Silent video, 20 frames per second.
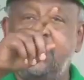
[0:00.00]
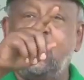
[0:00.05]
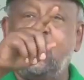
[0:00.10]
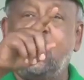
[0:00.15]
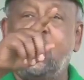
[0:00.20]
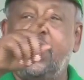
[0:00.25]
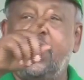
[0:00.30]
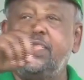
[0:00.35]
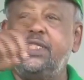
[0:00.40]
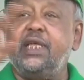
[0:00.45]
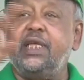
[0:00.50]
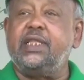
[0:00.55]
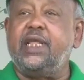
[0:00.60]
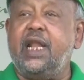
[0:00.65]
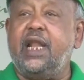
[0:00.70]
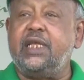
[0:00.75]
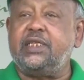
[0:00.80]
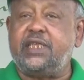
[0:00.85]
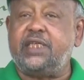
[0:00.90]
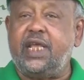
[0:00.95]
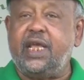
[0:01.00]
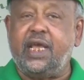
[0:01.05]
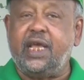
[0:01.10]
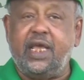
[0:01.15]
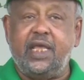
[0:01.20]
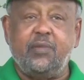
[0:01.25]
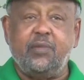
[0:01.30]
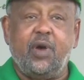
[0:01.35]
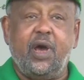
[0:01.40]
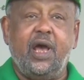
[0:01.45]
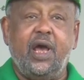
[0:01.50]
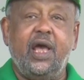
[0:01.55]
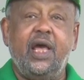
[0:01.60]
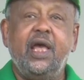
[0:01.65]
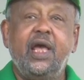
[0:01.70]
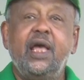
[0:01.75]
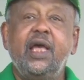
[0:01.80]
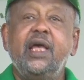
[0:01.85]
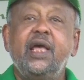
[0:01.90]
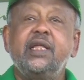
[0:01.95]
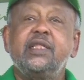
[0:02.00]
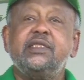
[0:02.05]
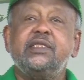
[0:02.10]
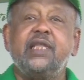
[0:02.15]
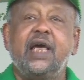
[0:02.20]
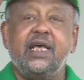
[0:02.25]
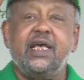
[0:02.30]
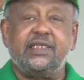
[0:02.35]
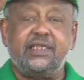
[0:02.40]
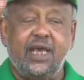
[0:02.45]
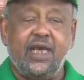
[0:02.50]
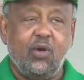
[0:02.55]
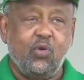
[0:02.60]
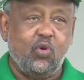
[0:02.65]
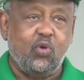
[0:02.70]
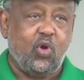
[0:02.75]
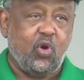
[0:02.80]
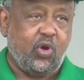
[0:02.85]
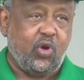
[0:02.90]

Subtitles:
dimuqraadiyadda la sheegayba taasaa ugu